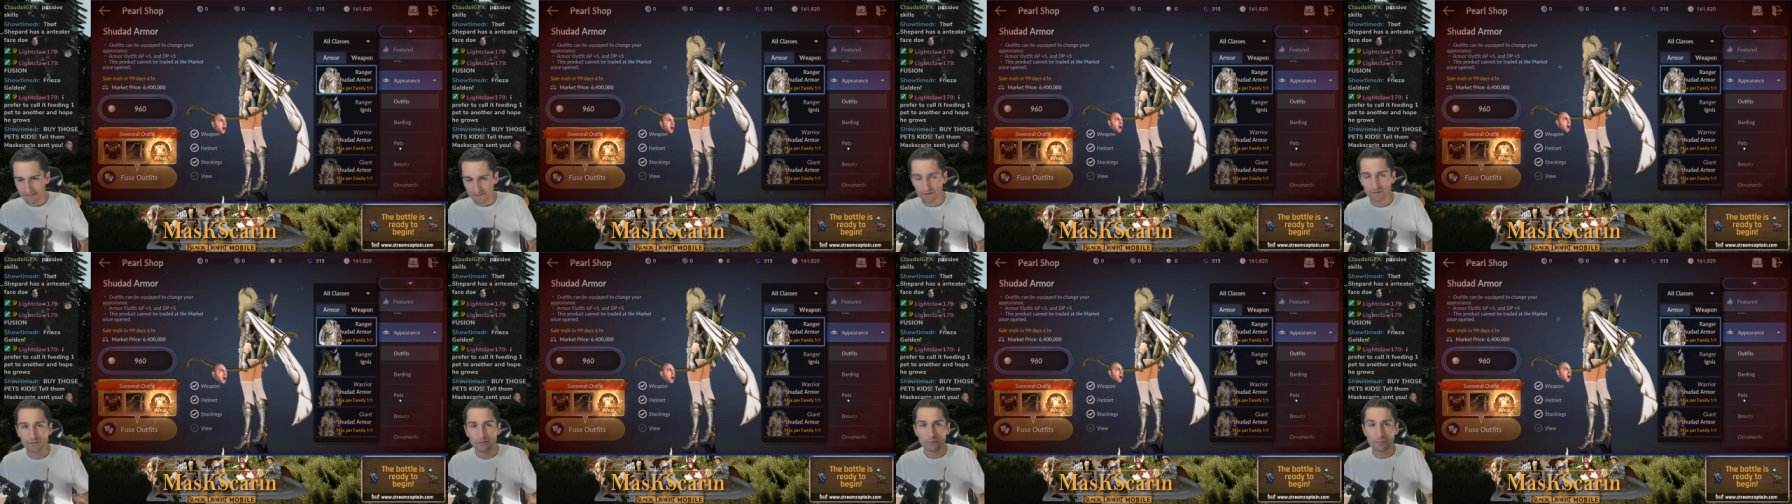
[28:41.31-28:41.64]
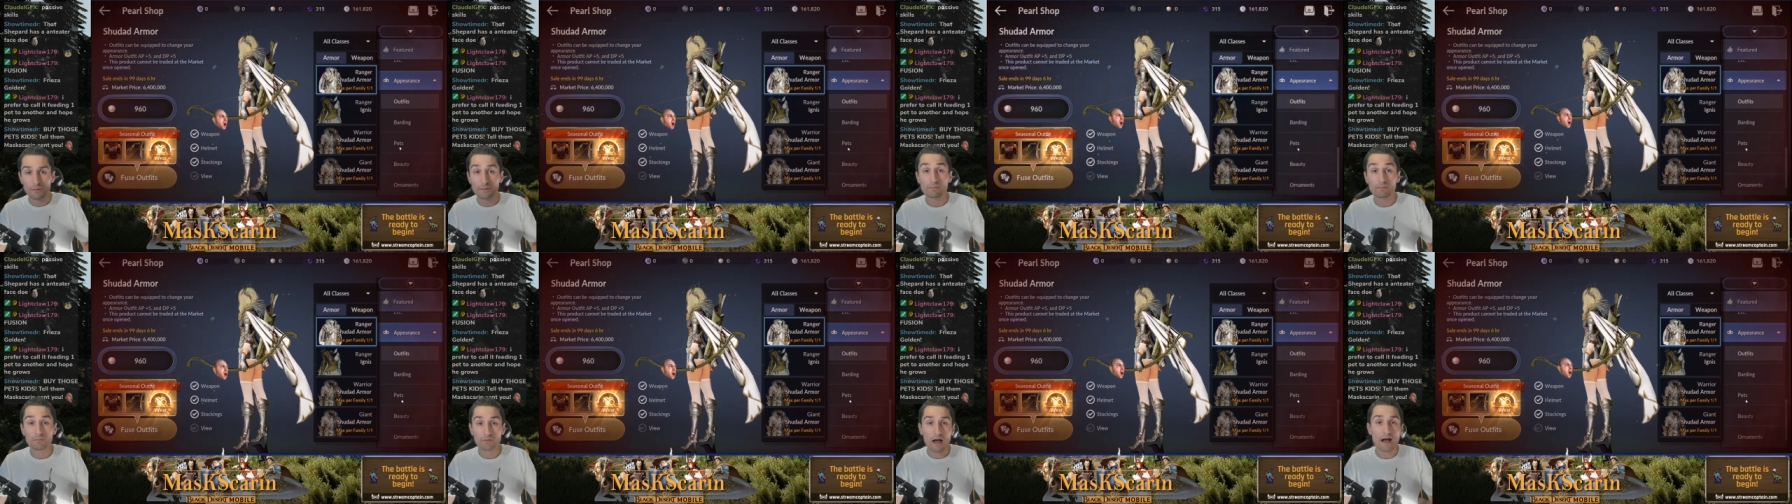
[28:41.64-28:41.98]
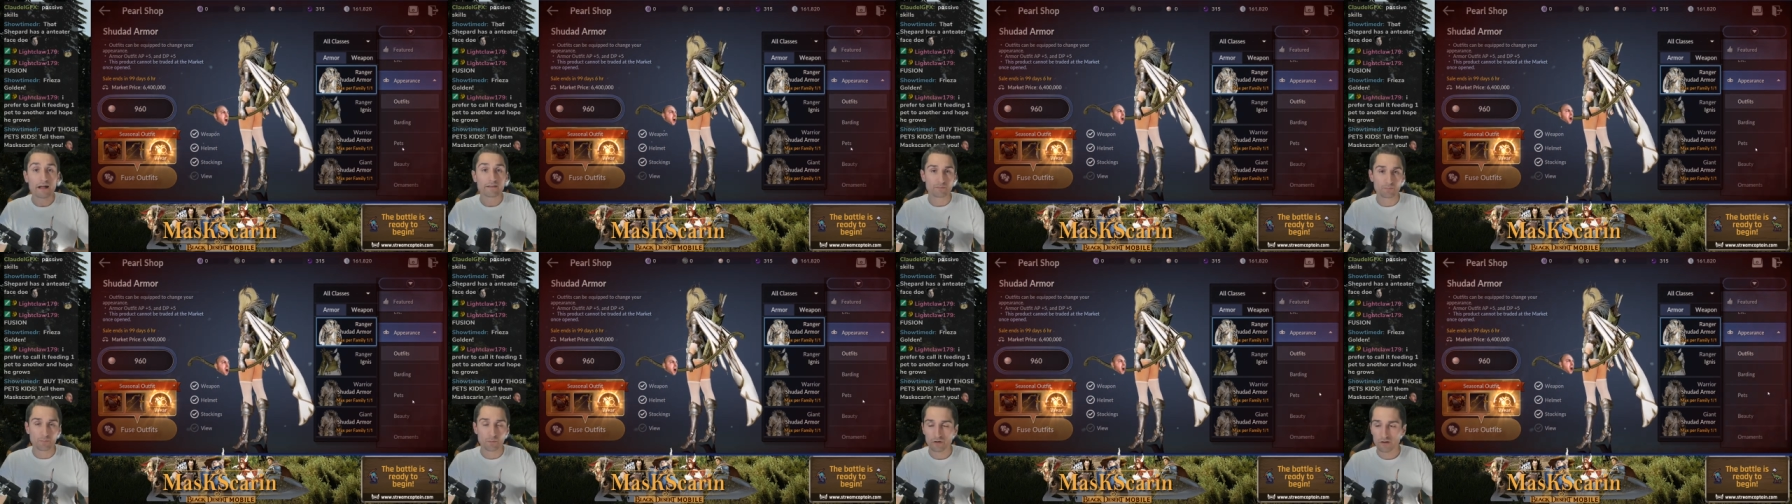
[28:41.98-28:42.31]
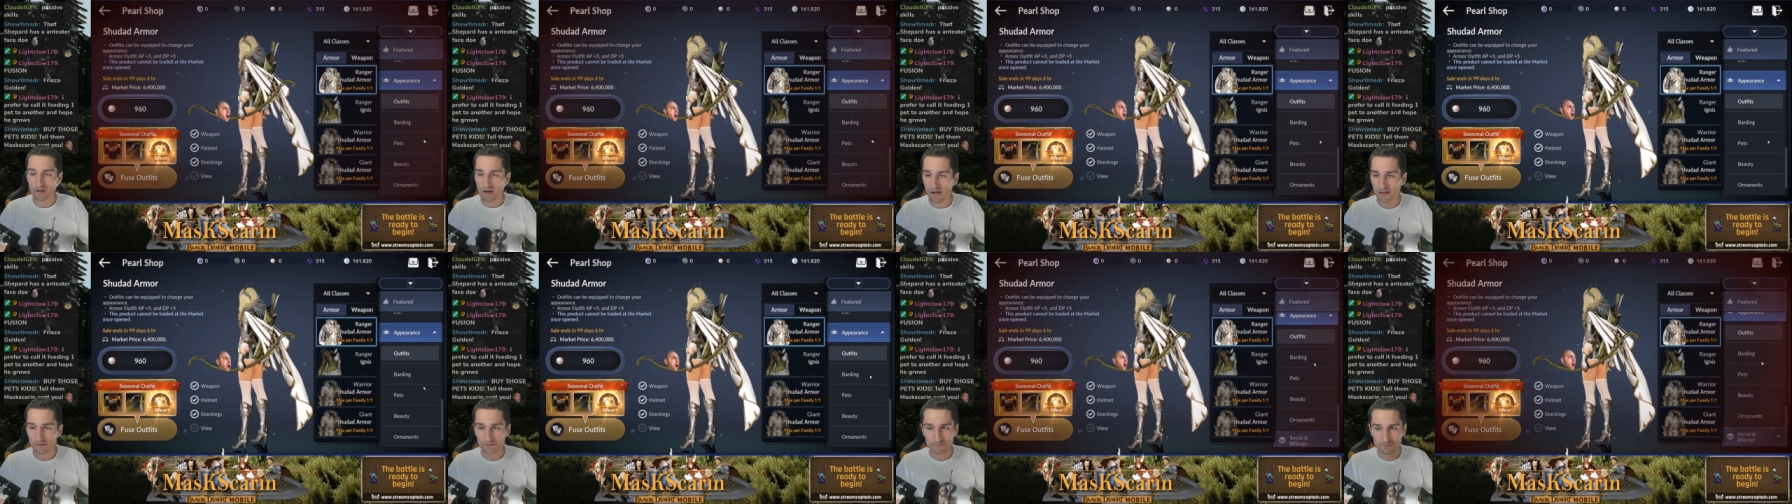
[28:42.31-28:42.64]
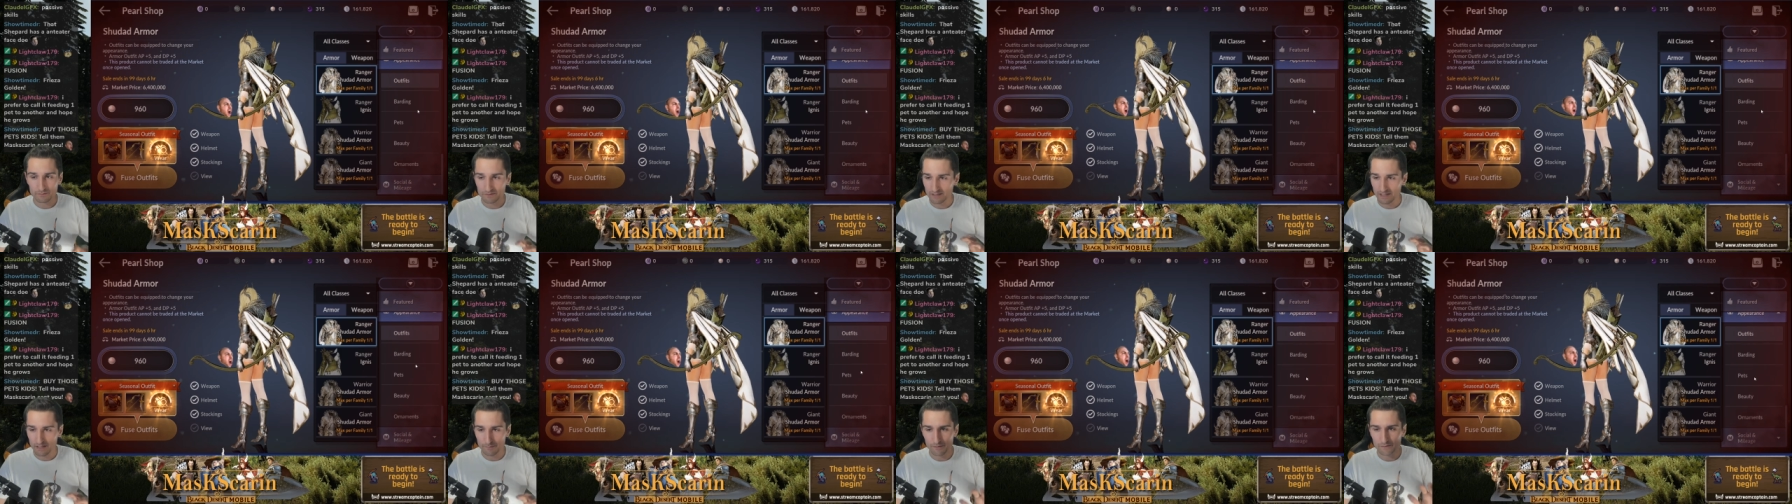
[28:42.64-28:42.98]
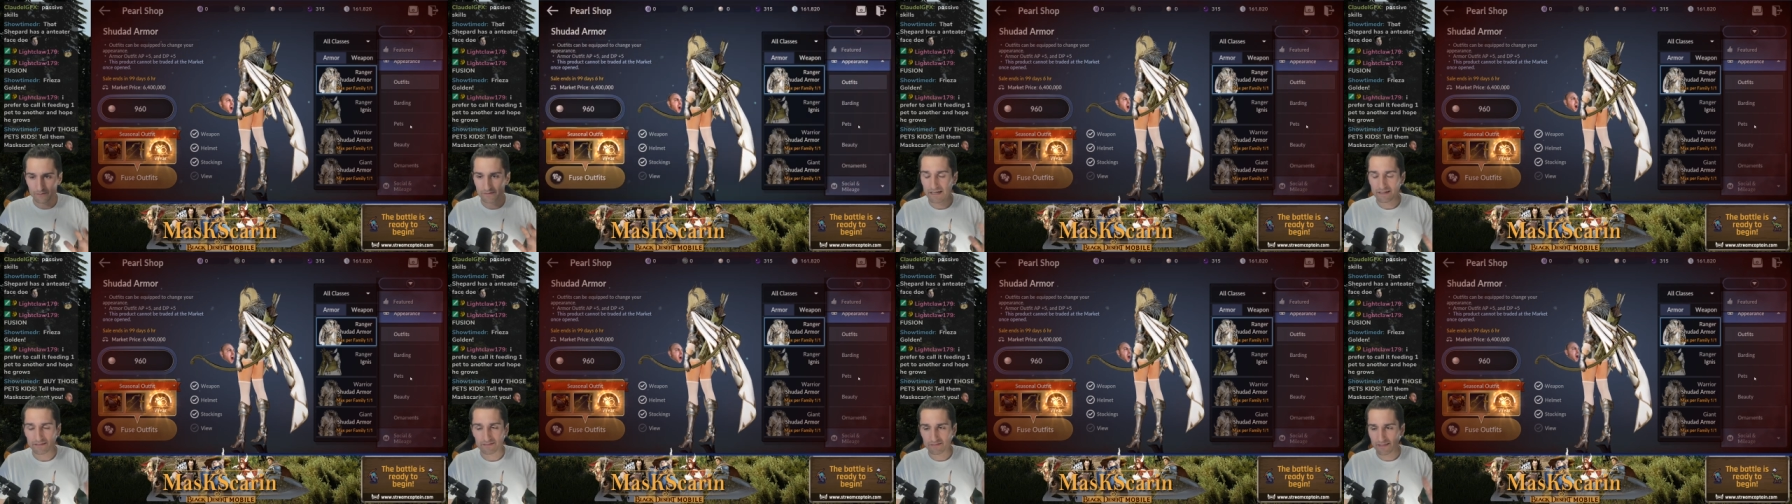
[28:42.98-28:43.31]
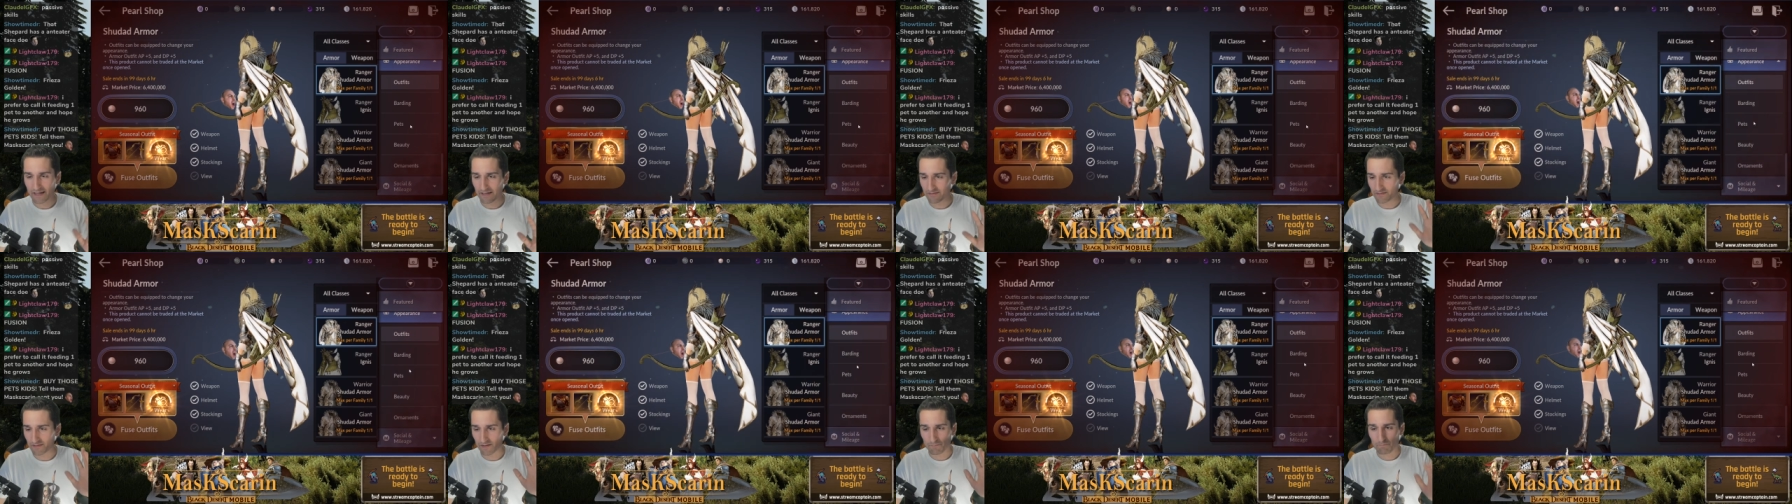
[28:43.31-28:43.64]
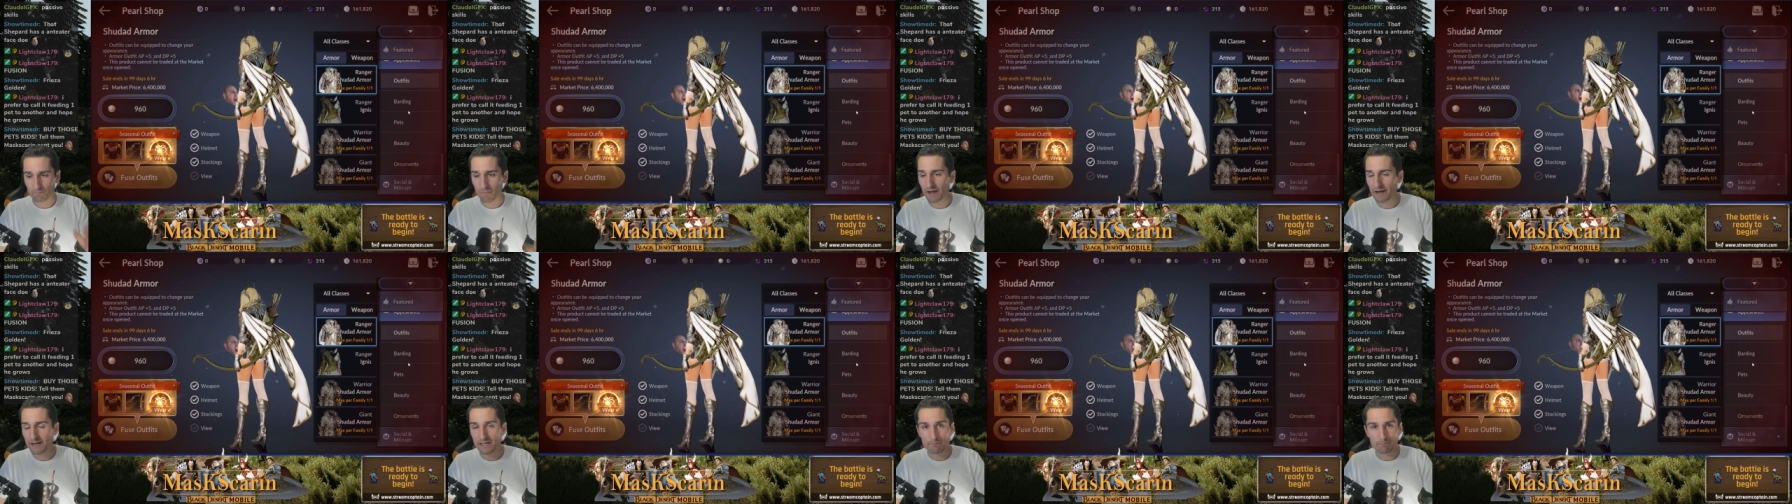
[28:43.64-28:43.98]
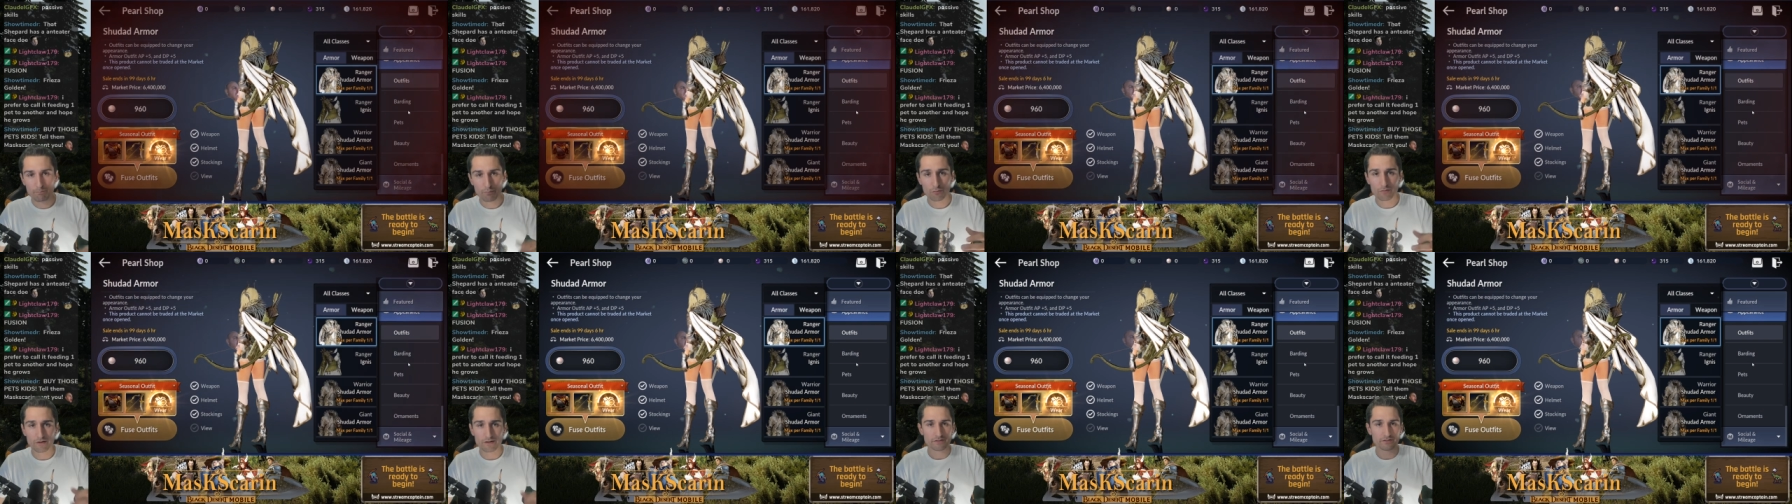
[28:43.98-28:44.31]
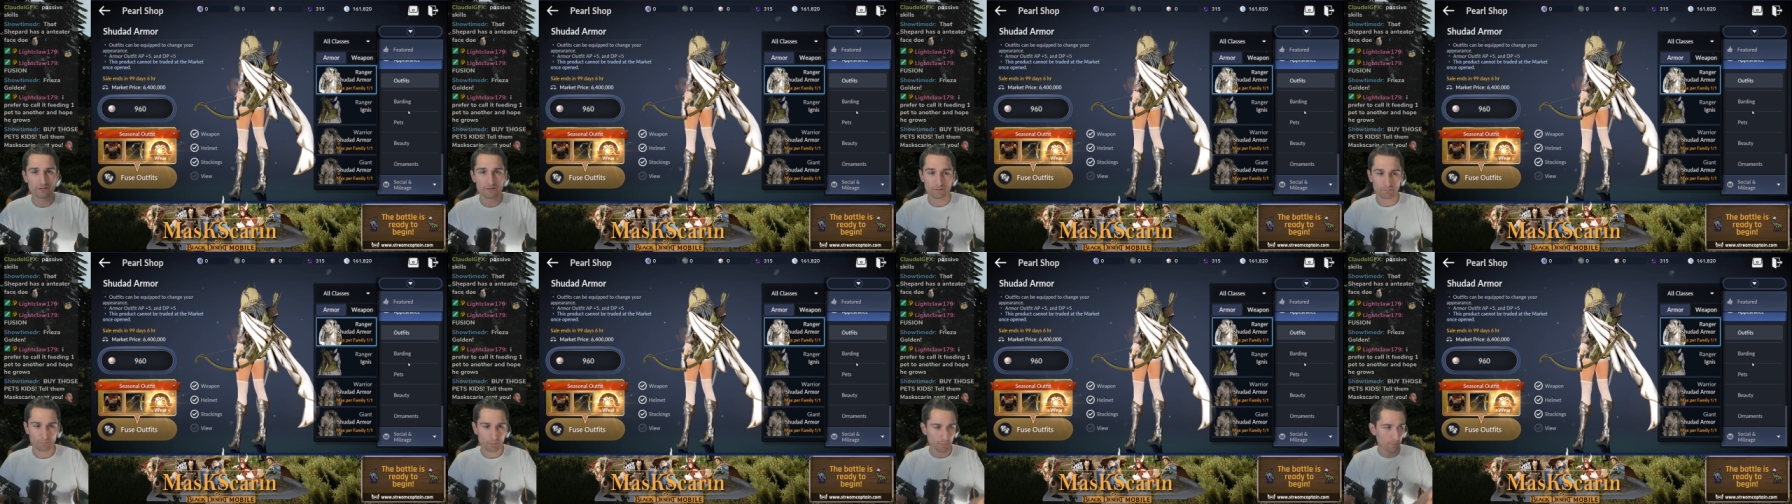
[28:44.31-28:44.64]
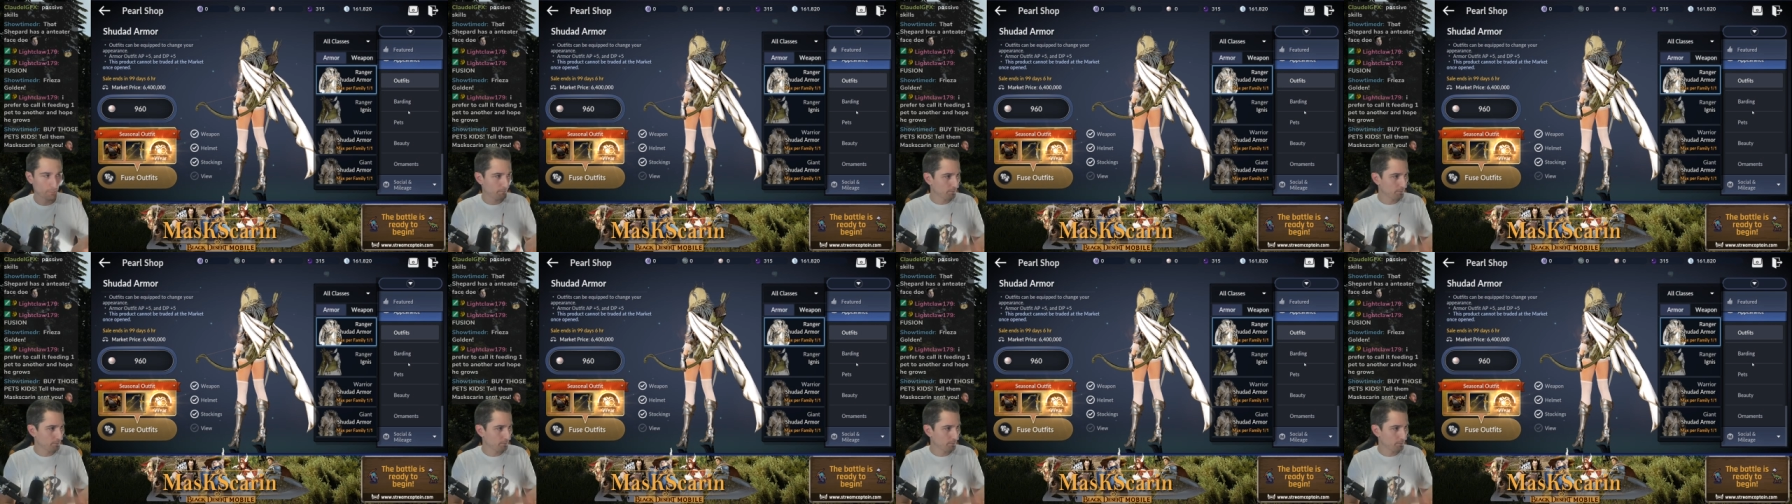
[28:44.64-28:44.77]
There'll be lots more costumes to come out. That's that's a money printer